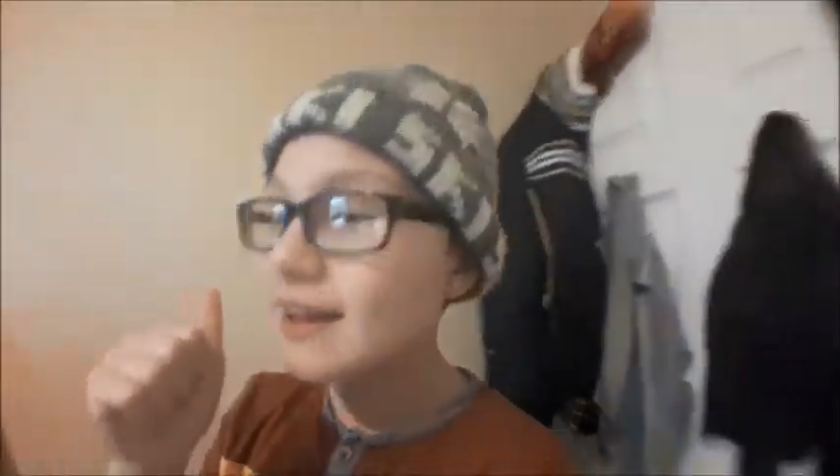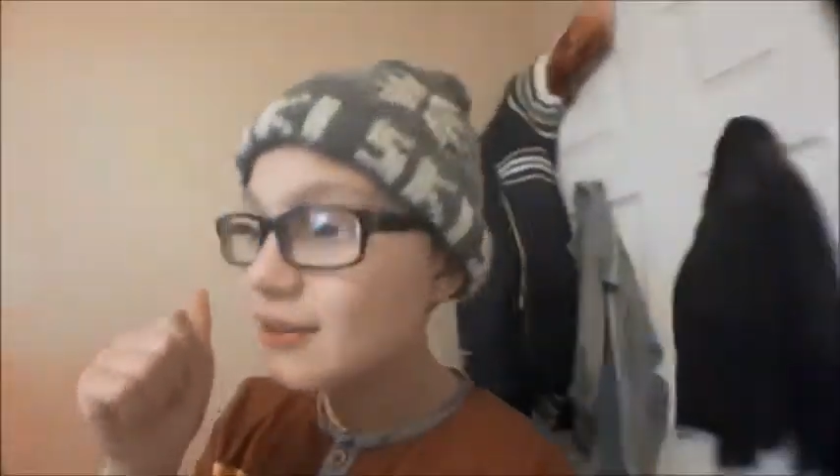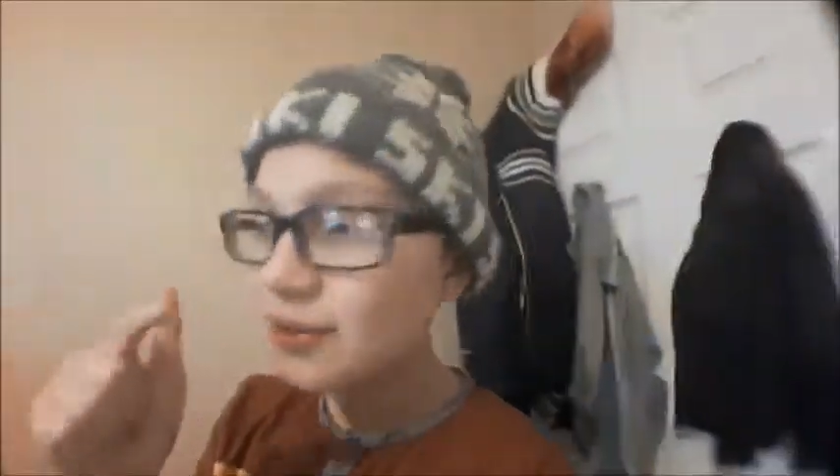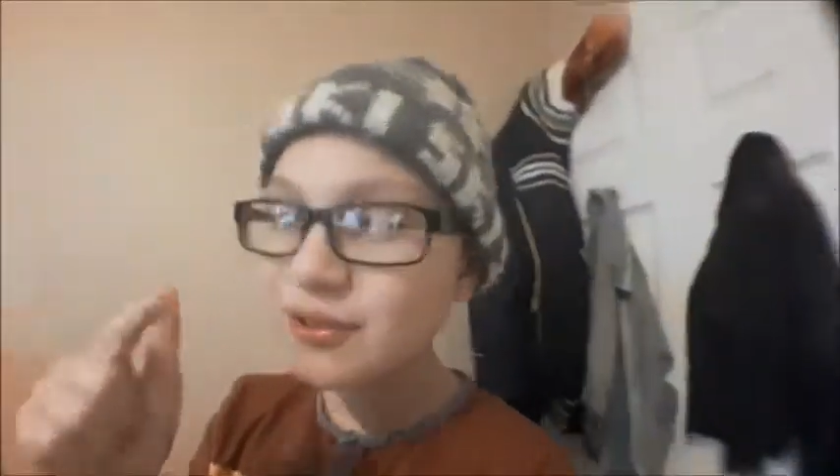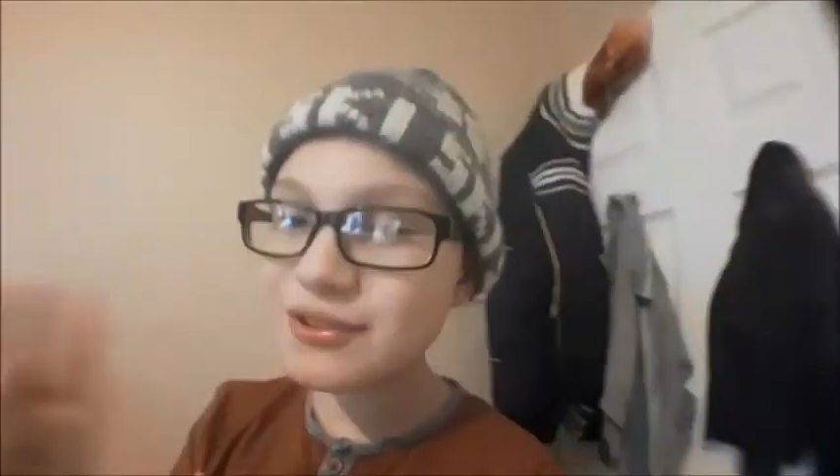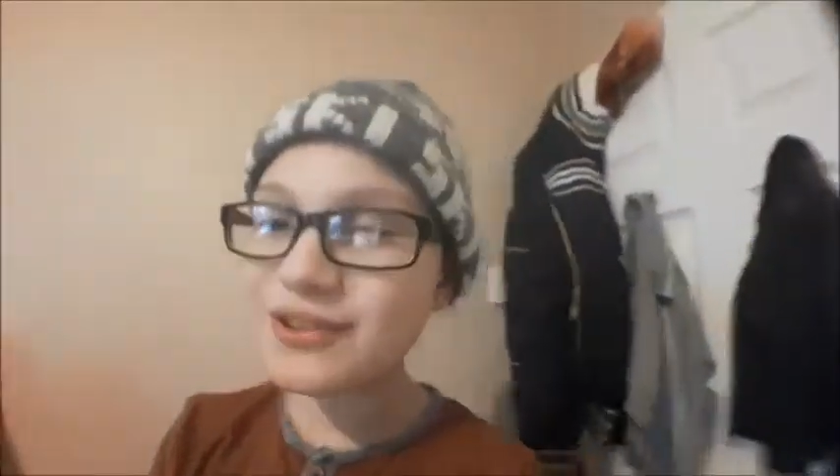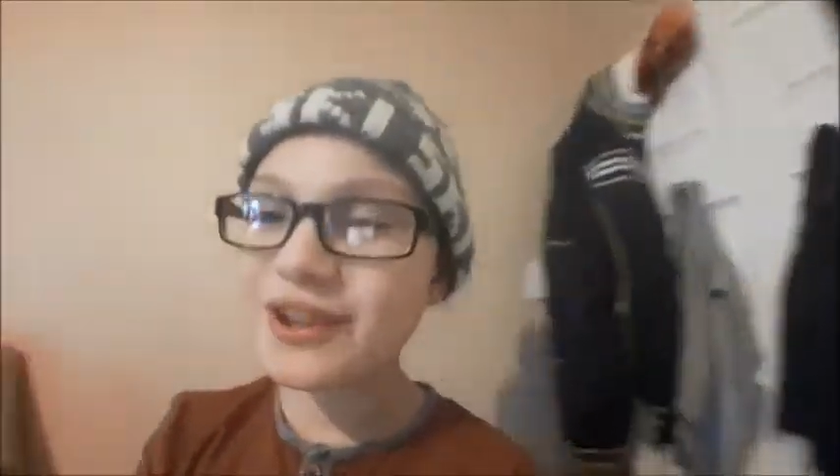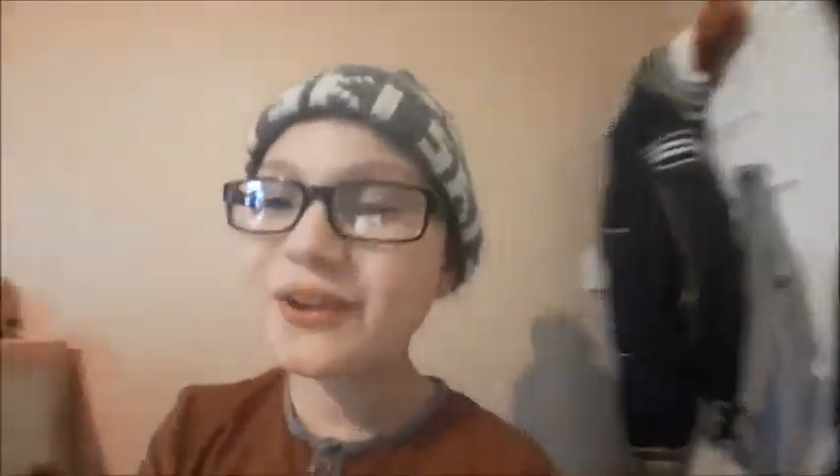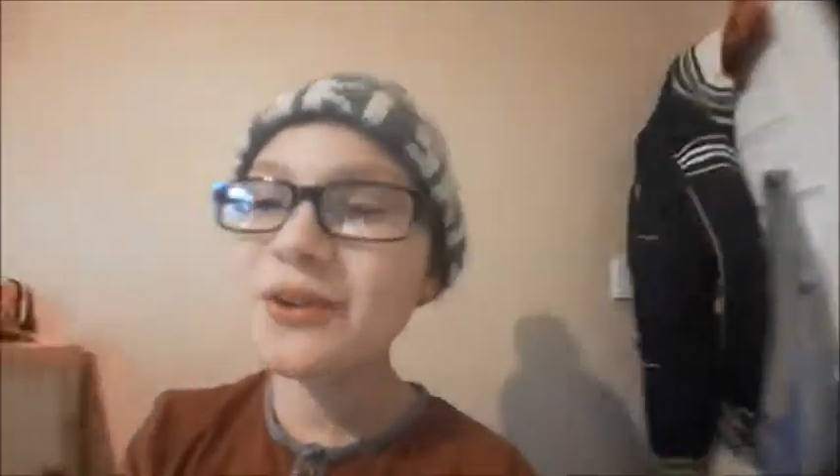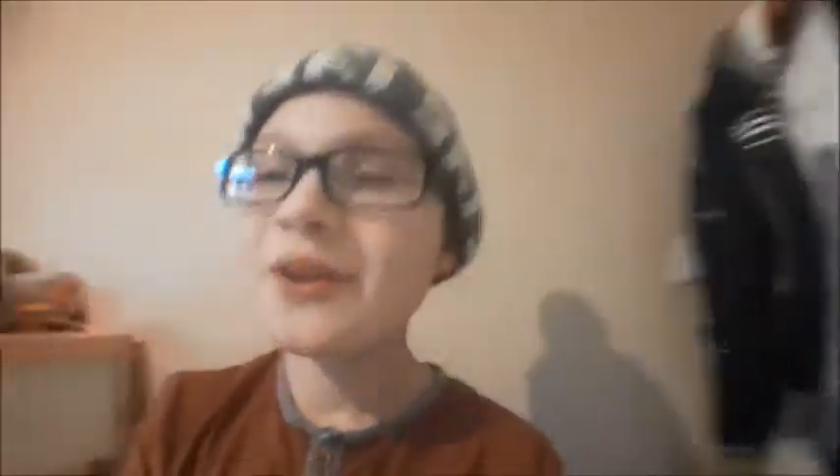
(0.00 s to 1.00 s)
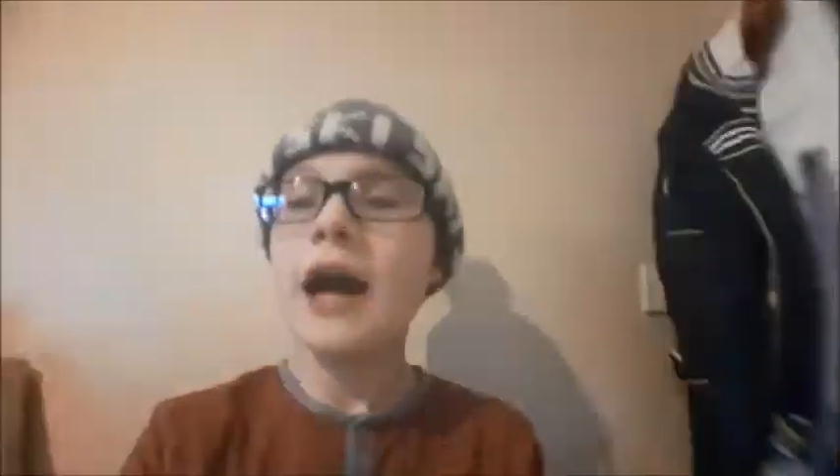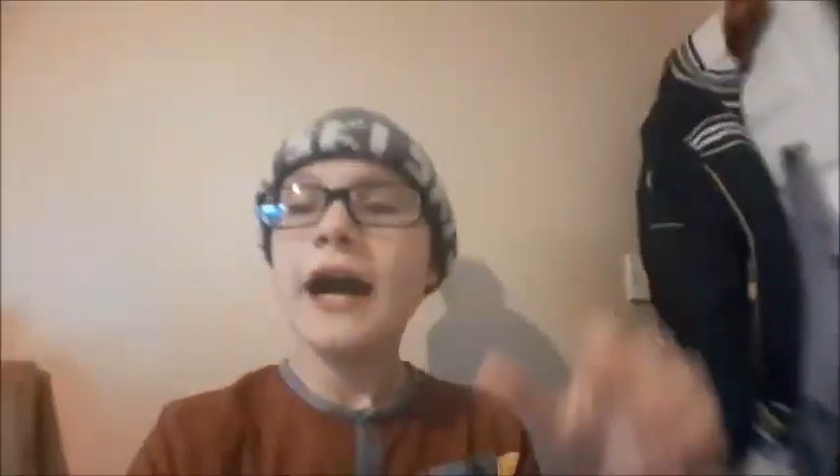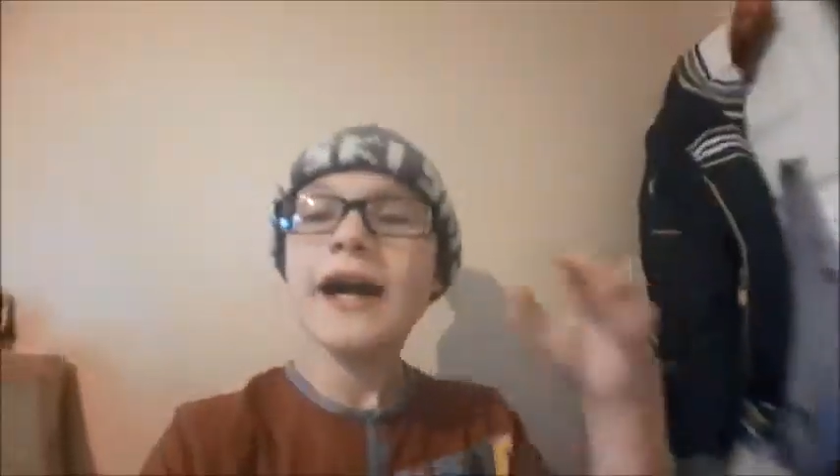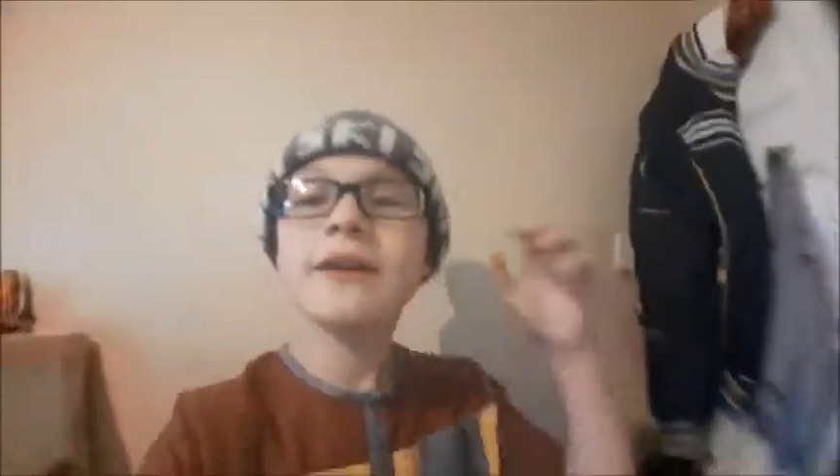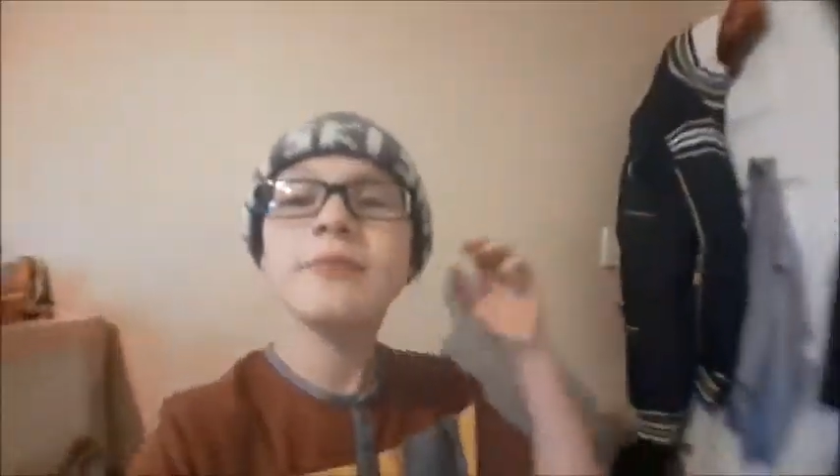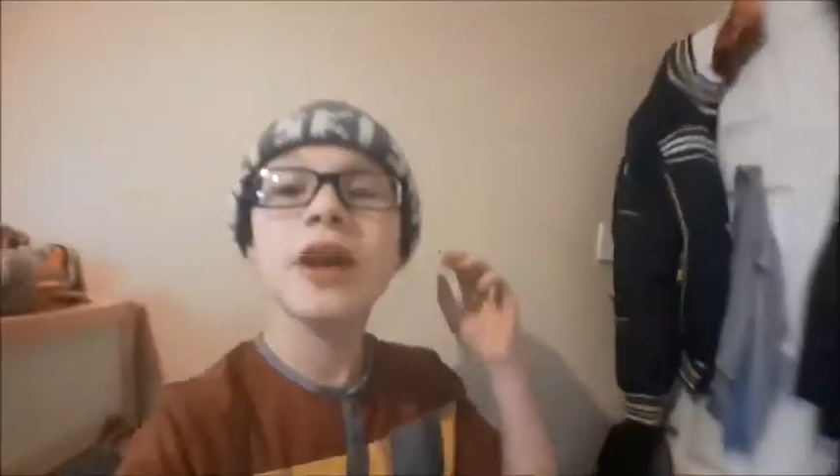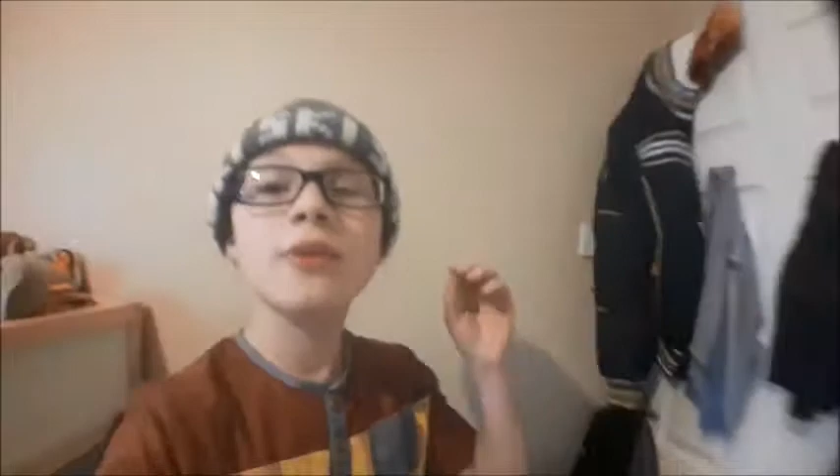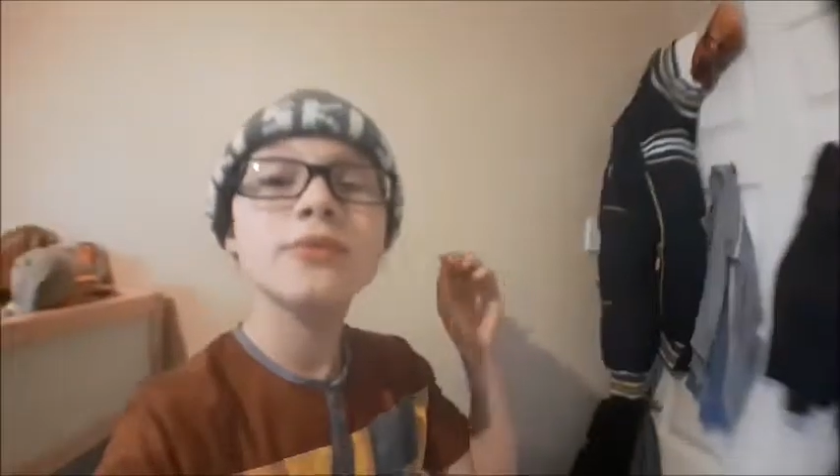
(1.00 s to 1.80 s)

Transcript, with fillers: And also, I'm